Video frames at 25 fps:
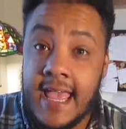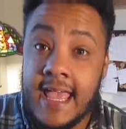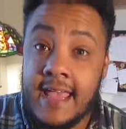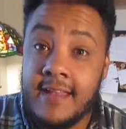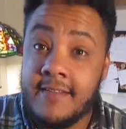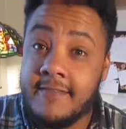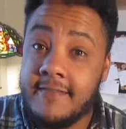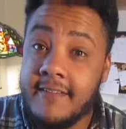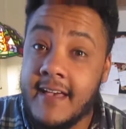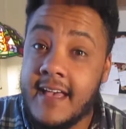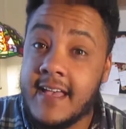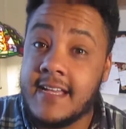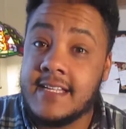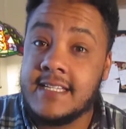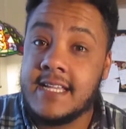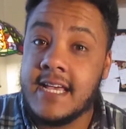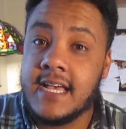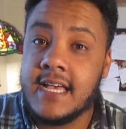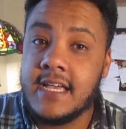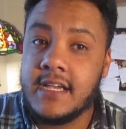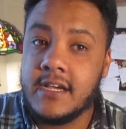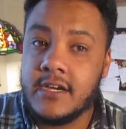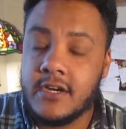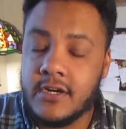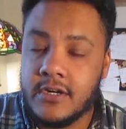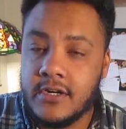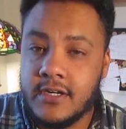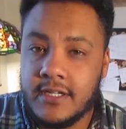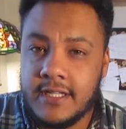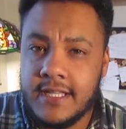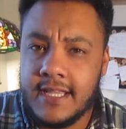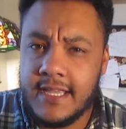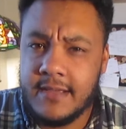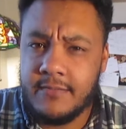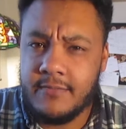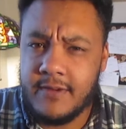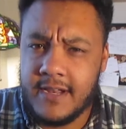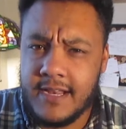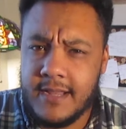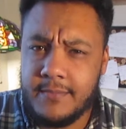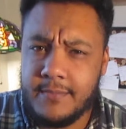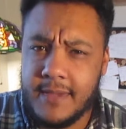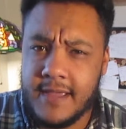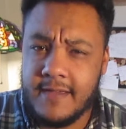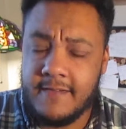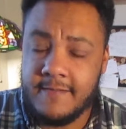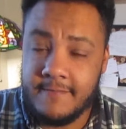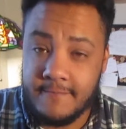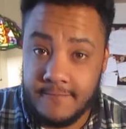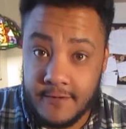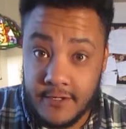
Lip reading: In fact, I currently am running my